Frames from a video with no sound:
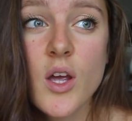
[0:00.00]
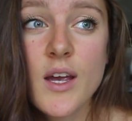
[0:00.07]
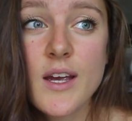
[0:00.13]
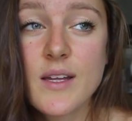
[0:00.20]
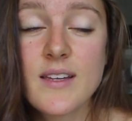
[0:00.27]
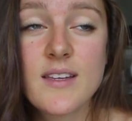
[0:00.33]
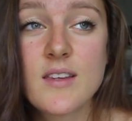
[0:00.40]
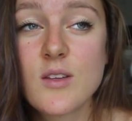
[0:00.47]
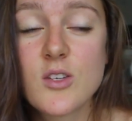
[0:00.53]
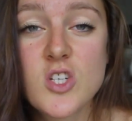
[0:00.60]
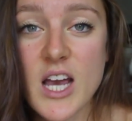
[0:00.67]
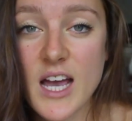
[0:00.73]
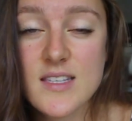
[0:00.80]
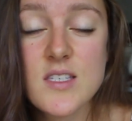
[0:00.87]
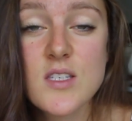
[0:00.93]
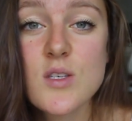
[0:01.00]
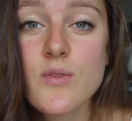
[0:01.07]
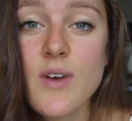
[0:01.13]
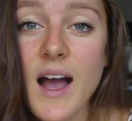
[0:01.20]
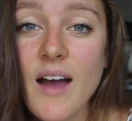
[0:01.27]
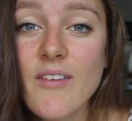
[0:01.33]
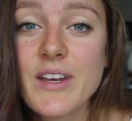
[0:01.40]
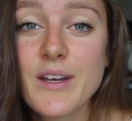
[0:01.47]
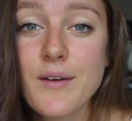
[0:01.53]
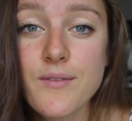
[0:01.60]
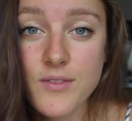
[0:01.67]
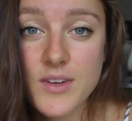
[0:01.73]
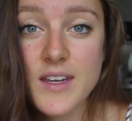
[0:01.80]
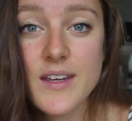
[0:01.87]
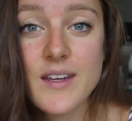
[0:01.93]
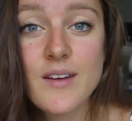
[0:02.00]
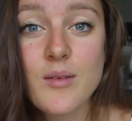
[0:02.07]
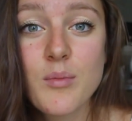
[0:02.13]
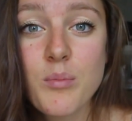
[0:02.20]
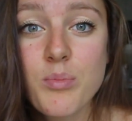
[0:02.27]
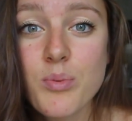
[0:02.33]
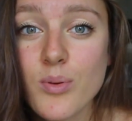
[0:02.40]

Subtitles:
the chances of having a vegan